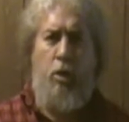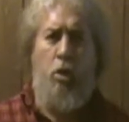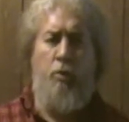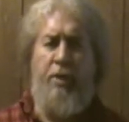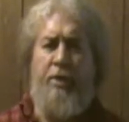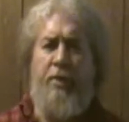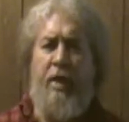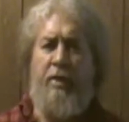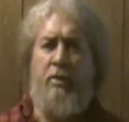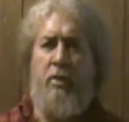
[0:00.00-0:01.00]
clothing
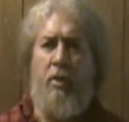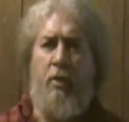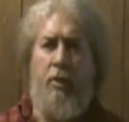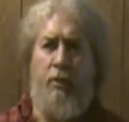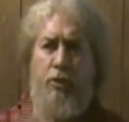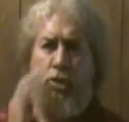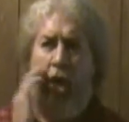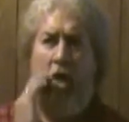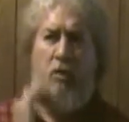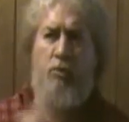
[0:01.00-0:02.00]
that the
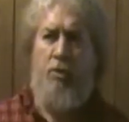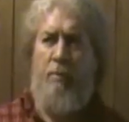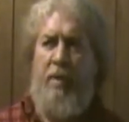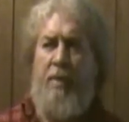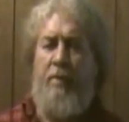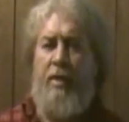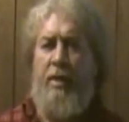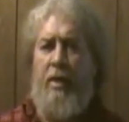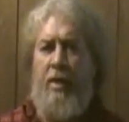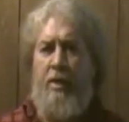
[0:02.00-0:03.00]
child or the
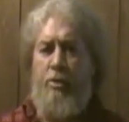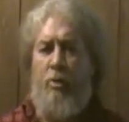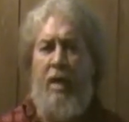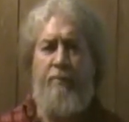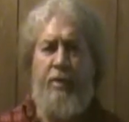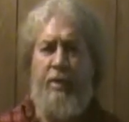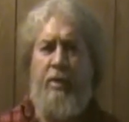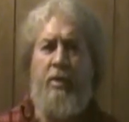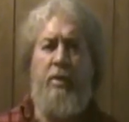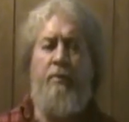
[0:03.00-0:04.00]
baby is wrapped
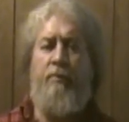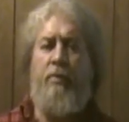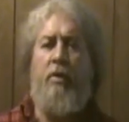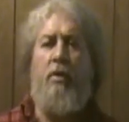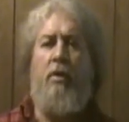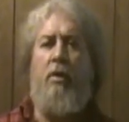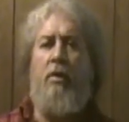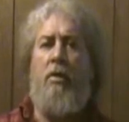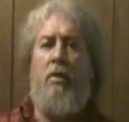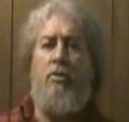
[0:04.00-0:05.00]
in.
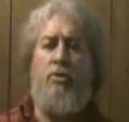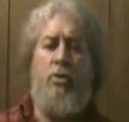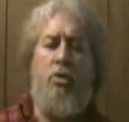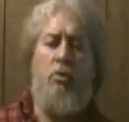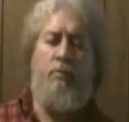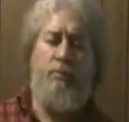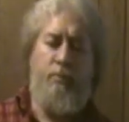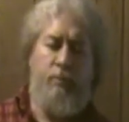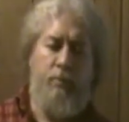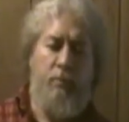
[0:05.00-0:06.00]
So
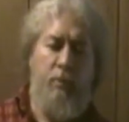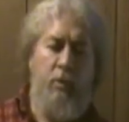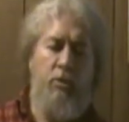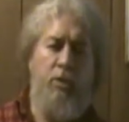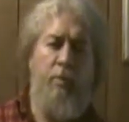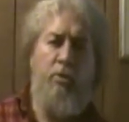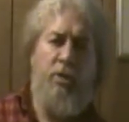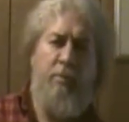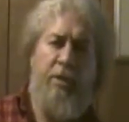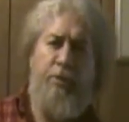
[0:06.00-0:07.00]

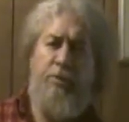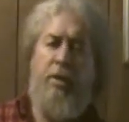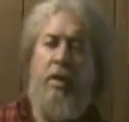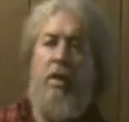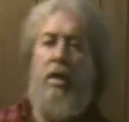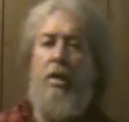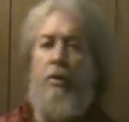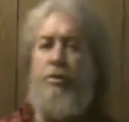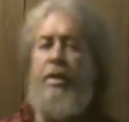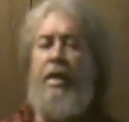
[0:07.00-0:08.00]
supposedly there's
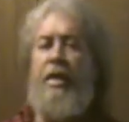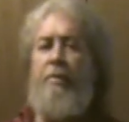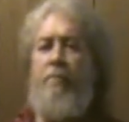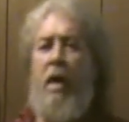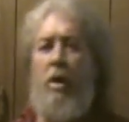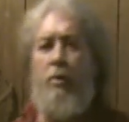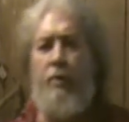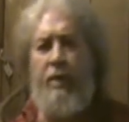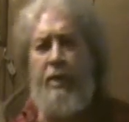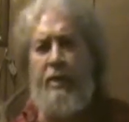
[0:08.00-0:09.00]
healing
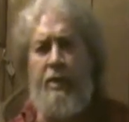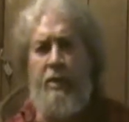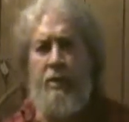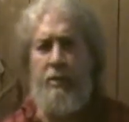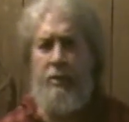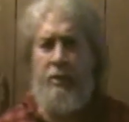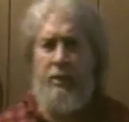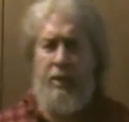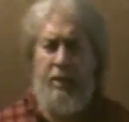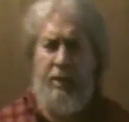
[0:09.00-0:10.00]
power in
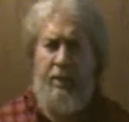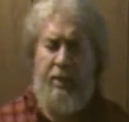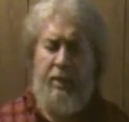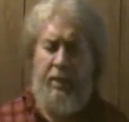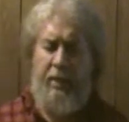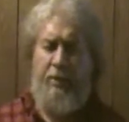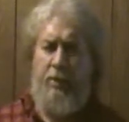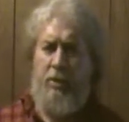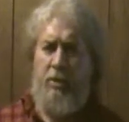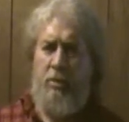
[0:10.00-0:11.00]

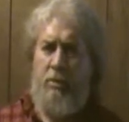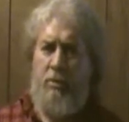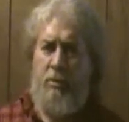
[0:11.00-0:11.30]
the